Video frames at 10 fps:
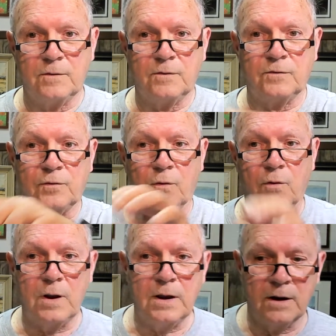So
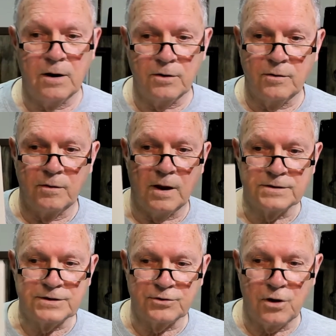in our,
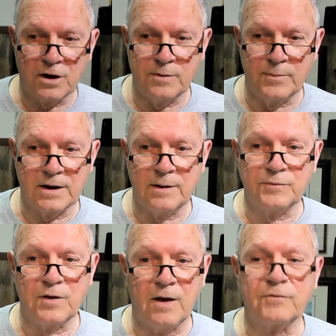as our document
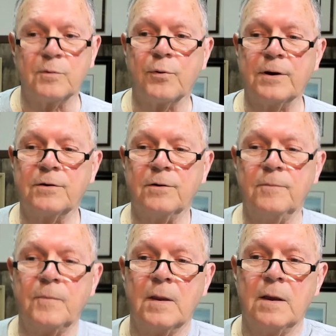comes off the printer,
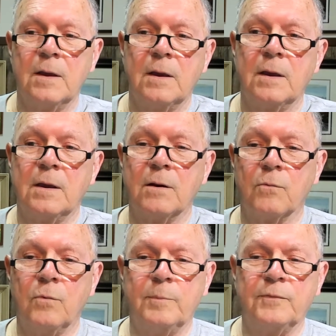here,
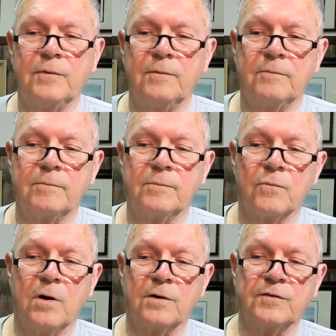whoops,
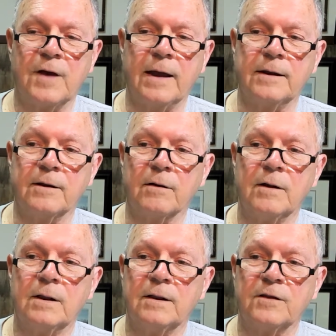wrong side here.
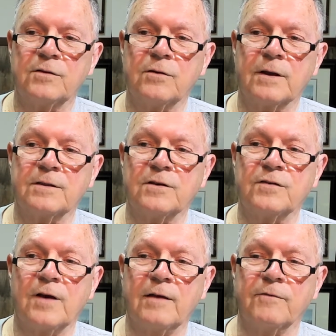Let's look at this
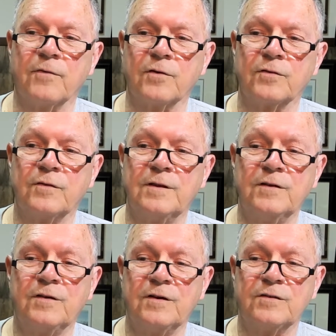side first.
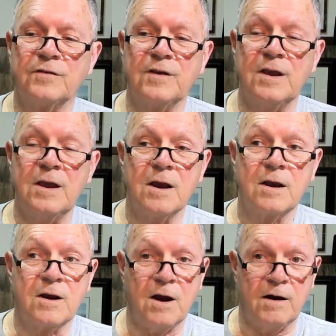This is the
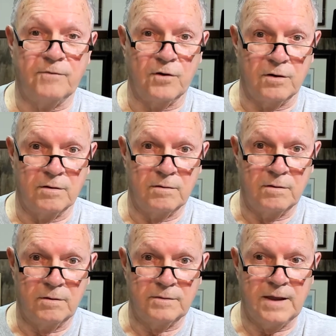cover,
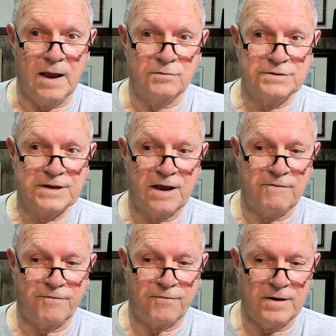the outside
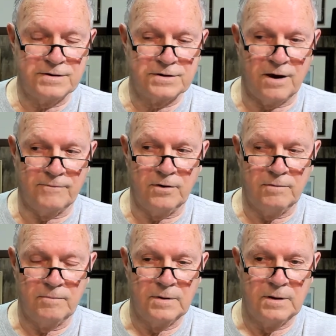front cover.
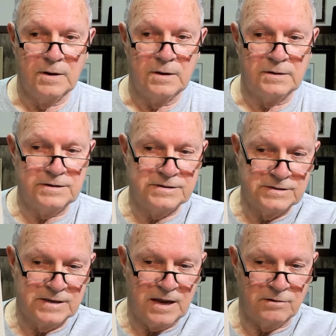This is
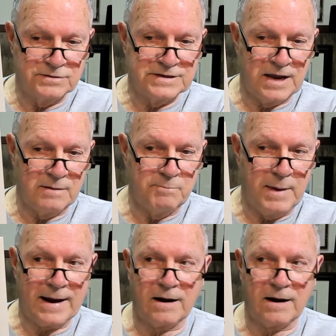the outside back